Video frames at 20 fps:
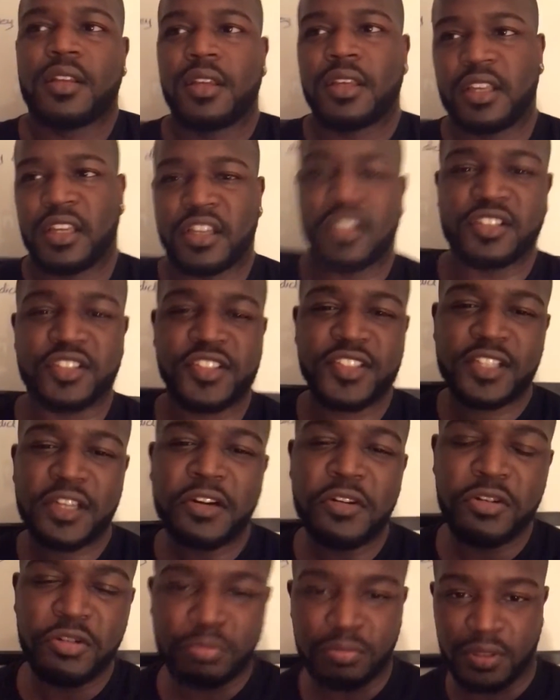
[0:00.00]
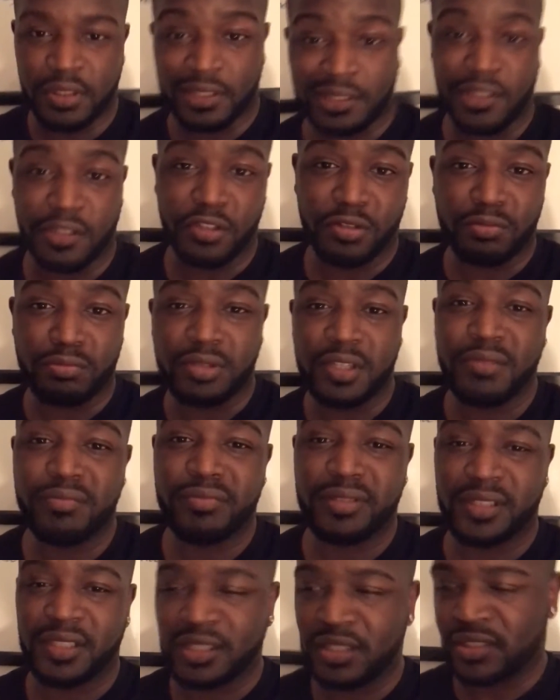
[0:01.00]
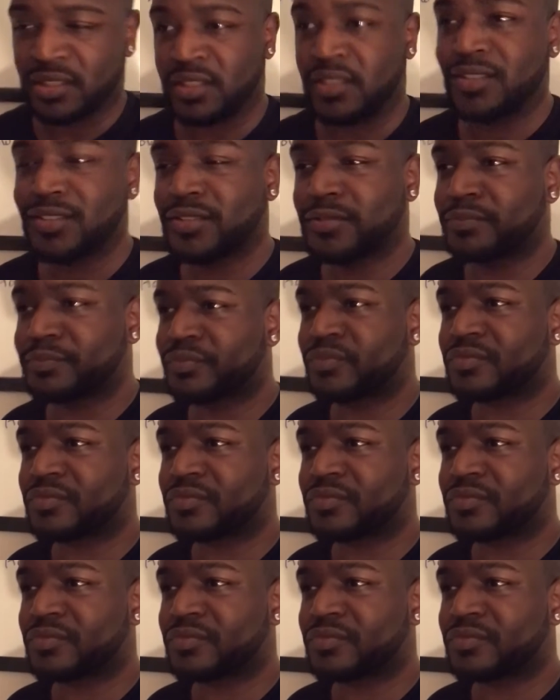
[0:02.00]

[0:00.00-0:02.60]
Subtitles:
It concerned me a little bit because,